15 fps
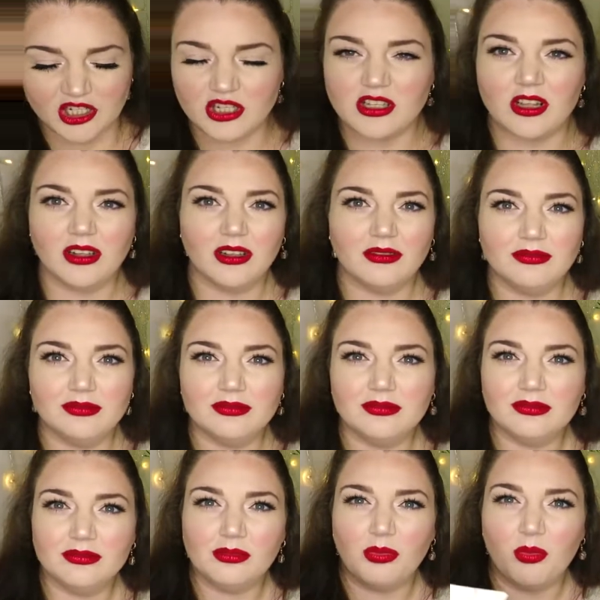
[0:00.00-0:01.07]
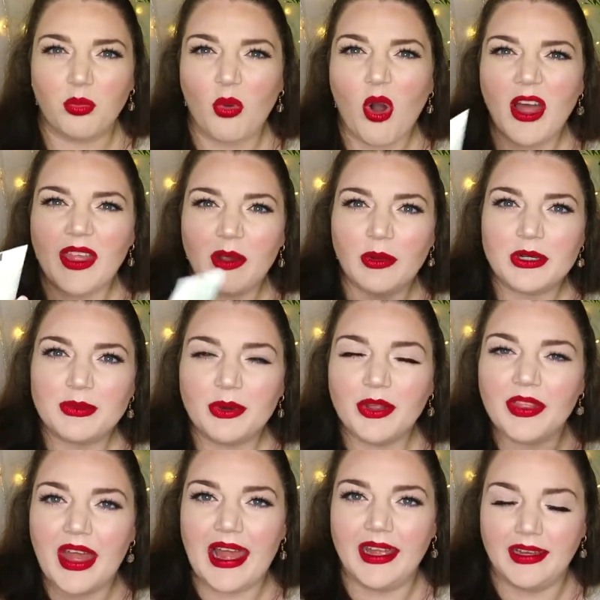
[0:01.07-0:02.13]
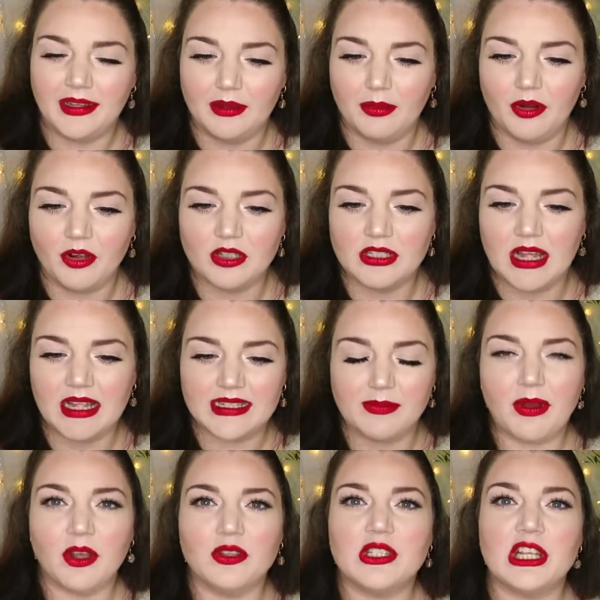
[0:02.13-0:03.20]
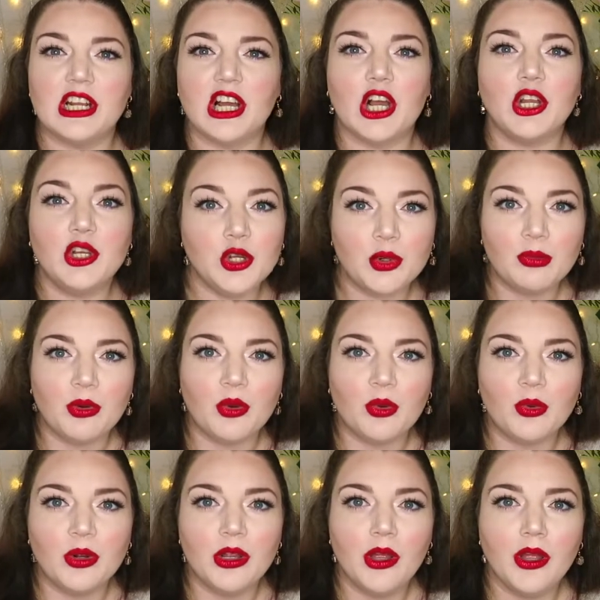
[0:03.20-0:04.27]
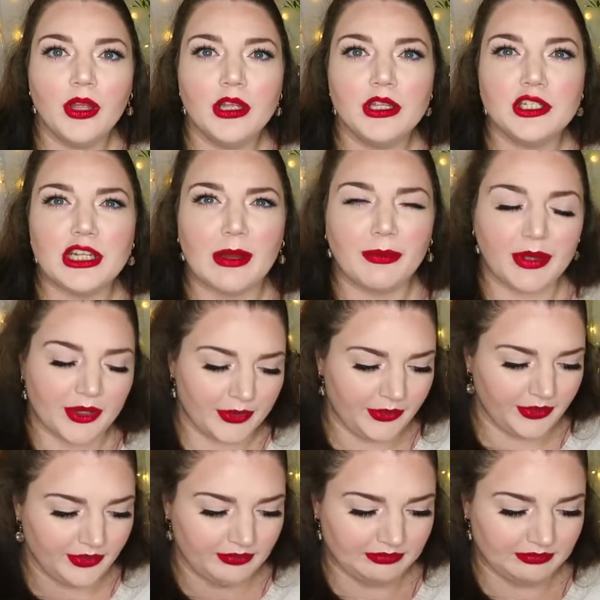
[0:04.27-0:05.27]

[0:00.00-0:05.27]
because why they would put that in the box as opposed to like a normal shampoo.